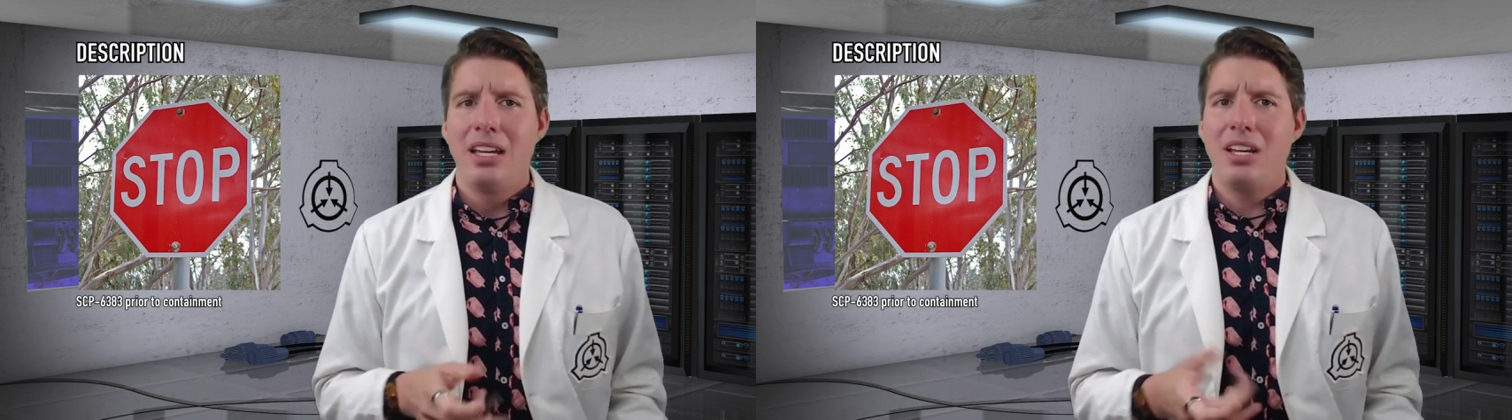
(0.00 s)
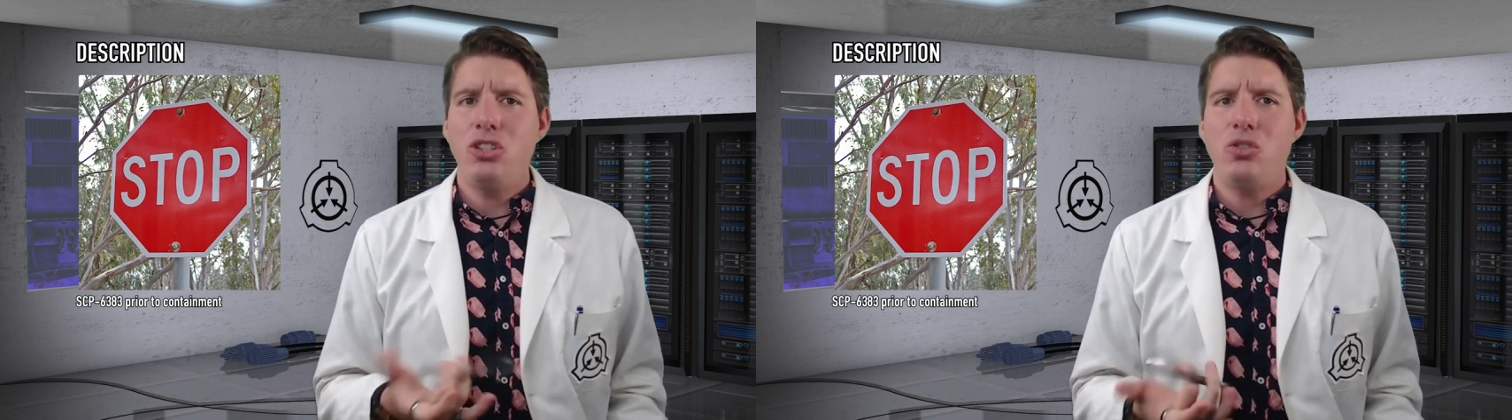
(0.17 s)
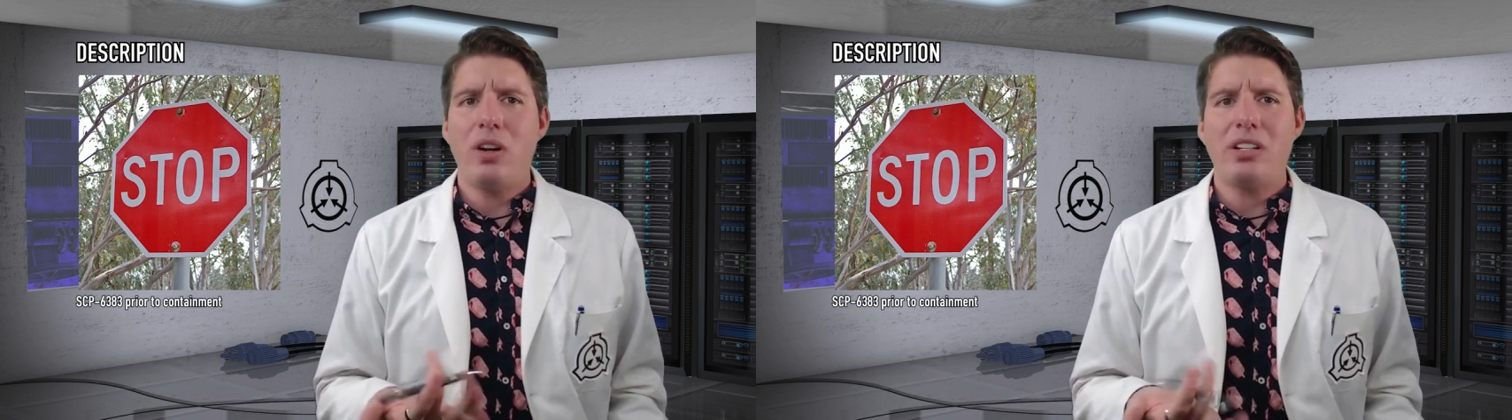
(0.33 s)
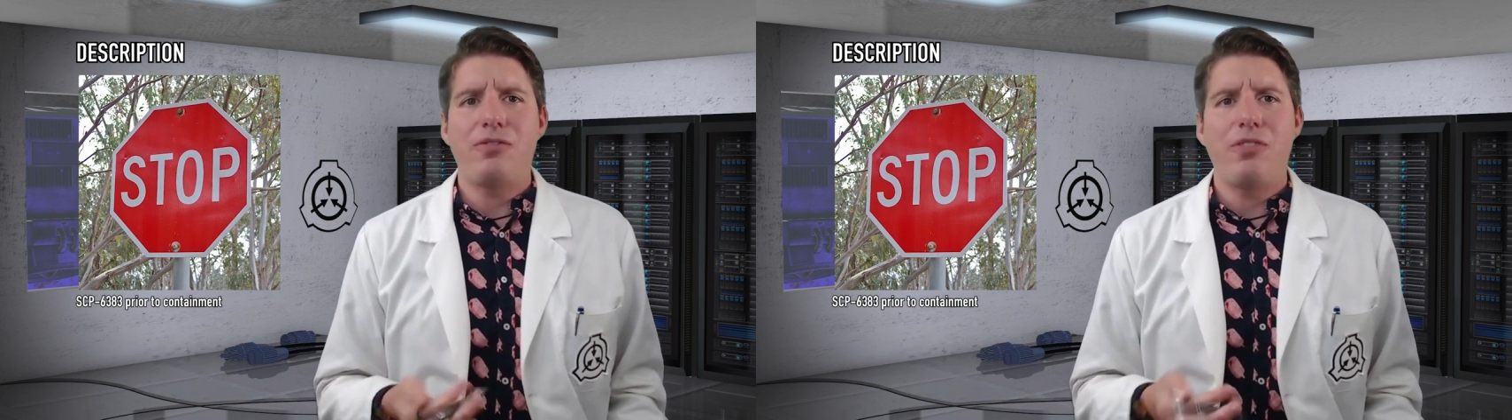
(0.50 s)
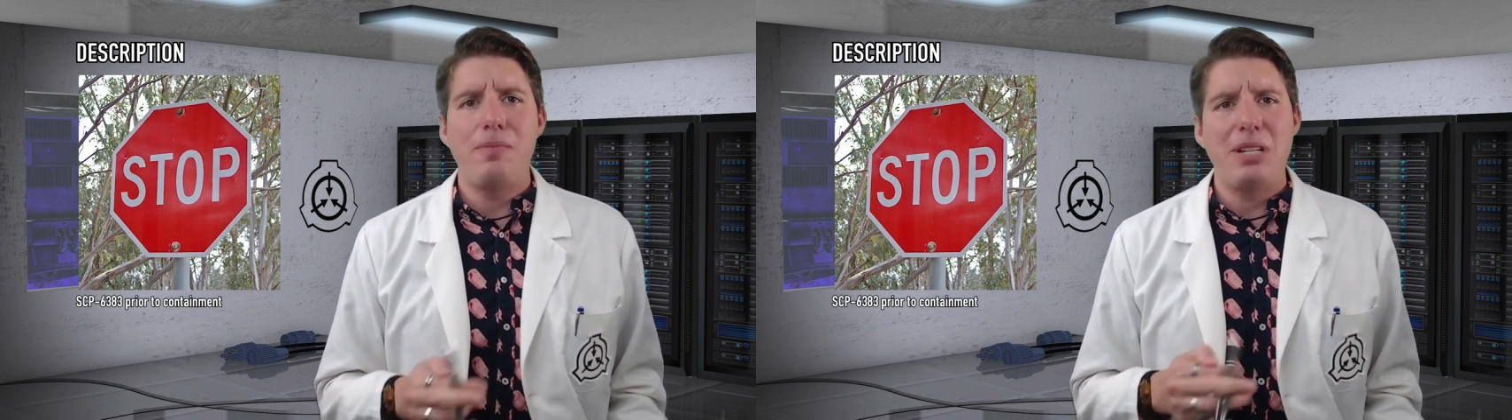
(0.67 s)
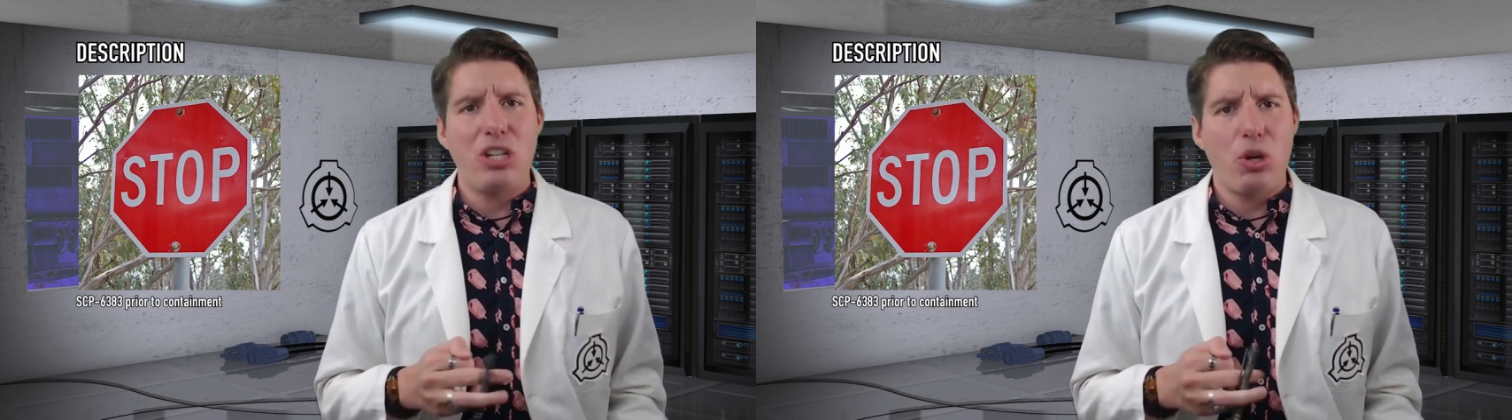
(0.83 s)
constructed
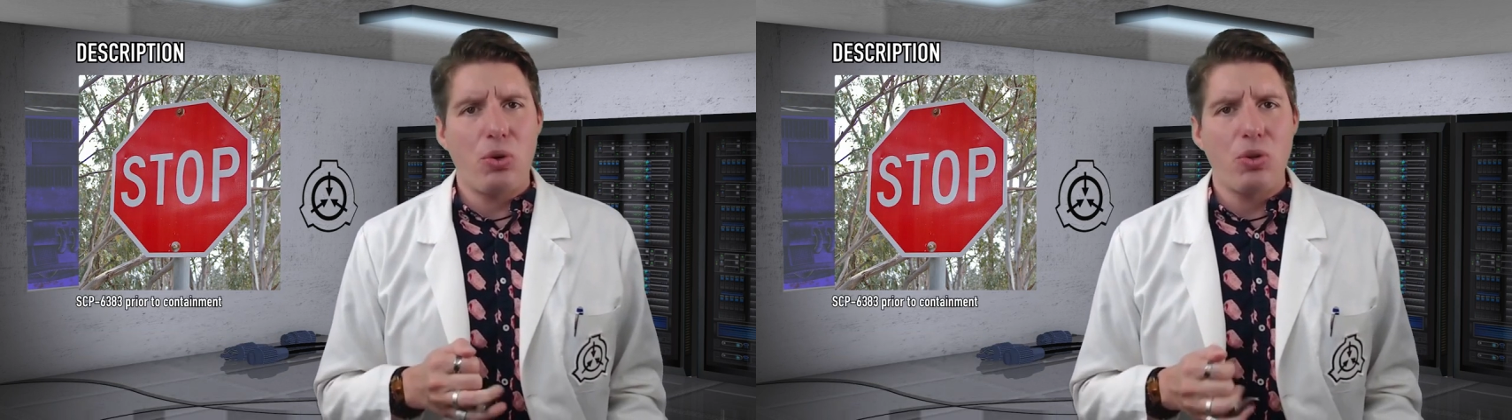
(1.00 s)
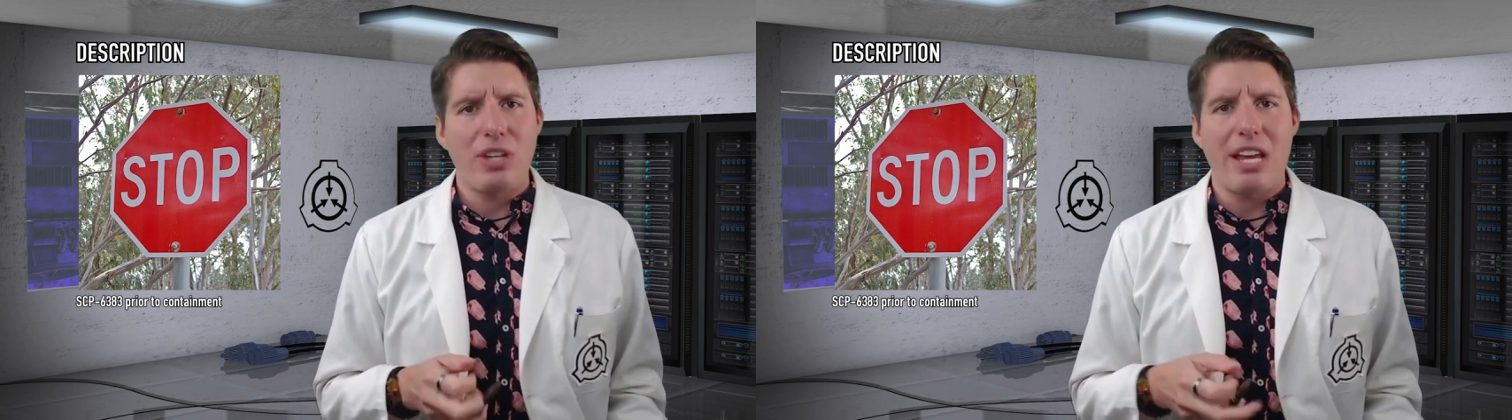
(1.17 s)
from materials